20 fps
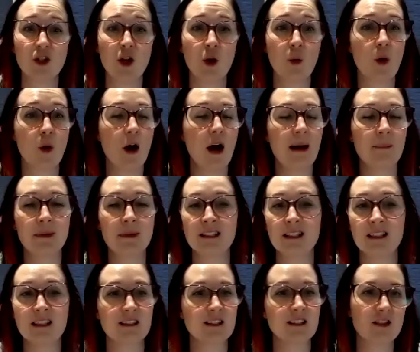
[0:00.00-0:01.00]
do you know what, I'm
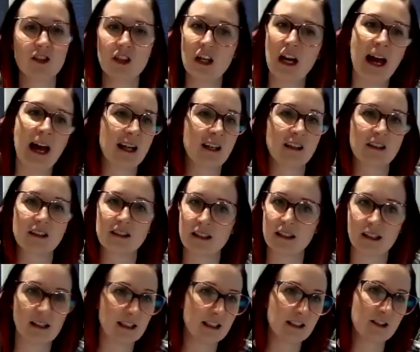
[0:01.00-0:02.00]
addicted to X
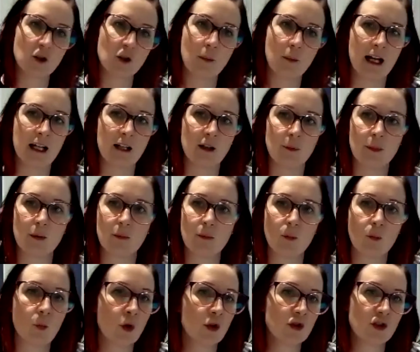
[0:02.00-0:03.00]
and I need some help?
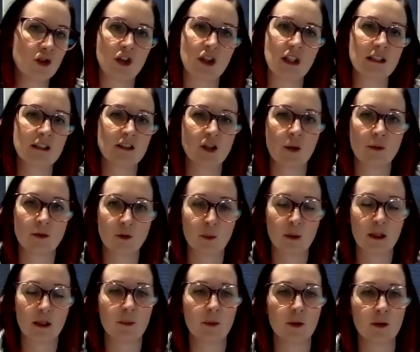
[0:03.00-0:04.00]
What do you think stops
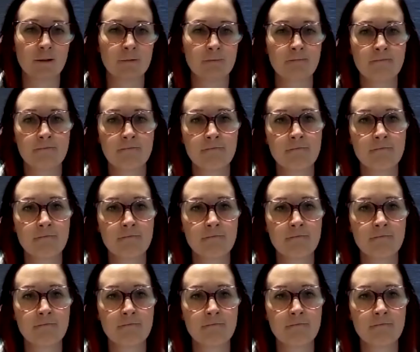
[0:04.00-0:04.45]
people?